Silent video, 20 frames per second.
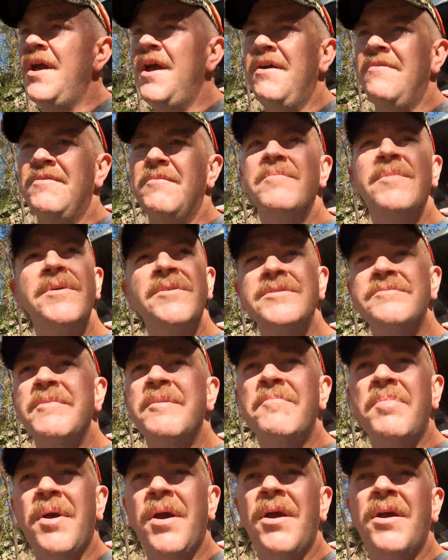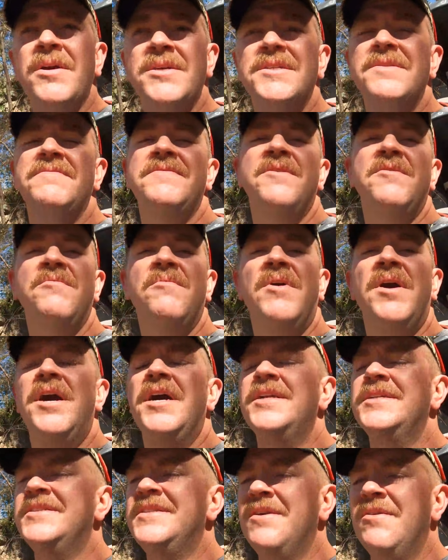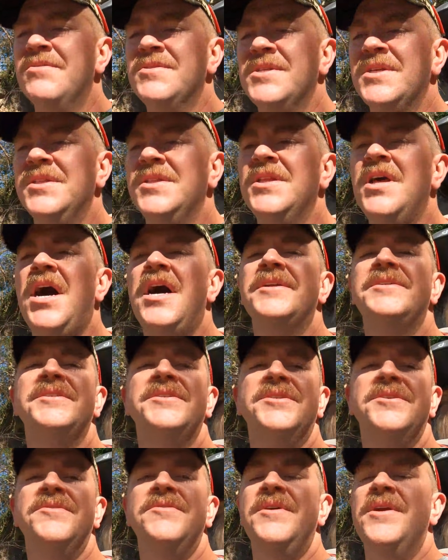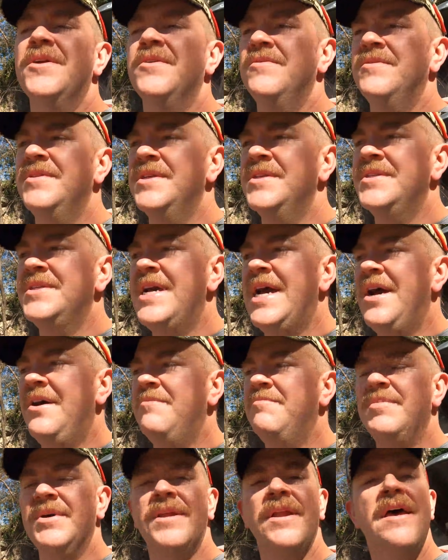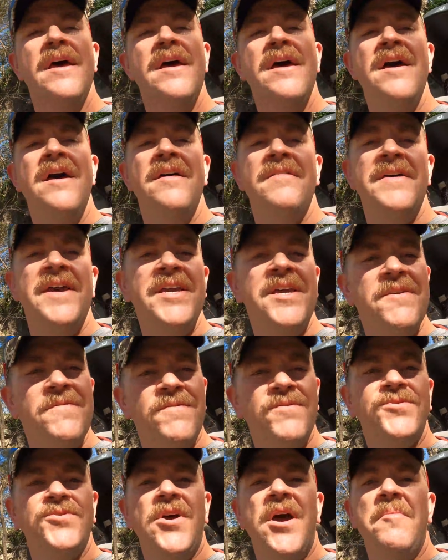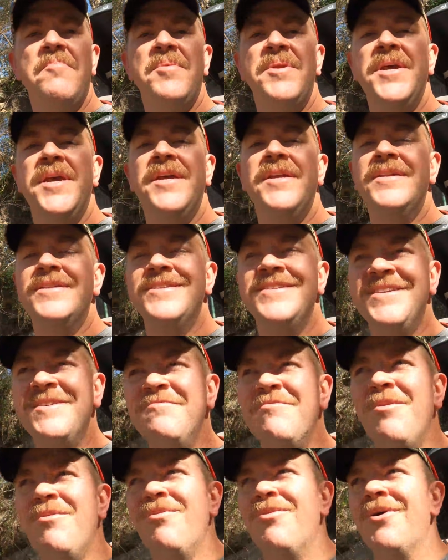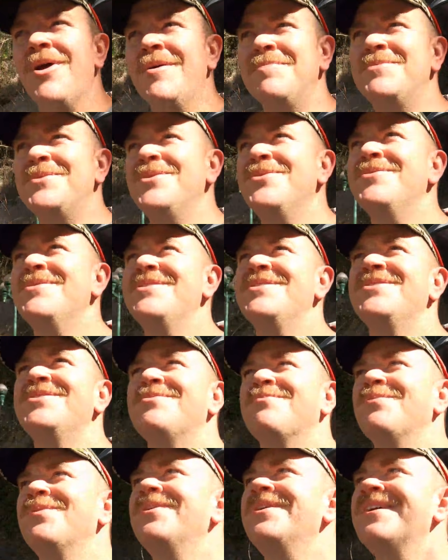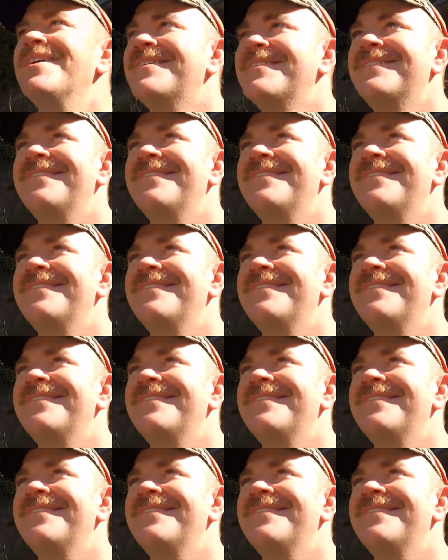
you have amusement parks if you want. There is a lot to do here in this town, but thank you for dropping in and seeing what we're up to. This is a really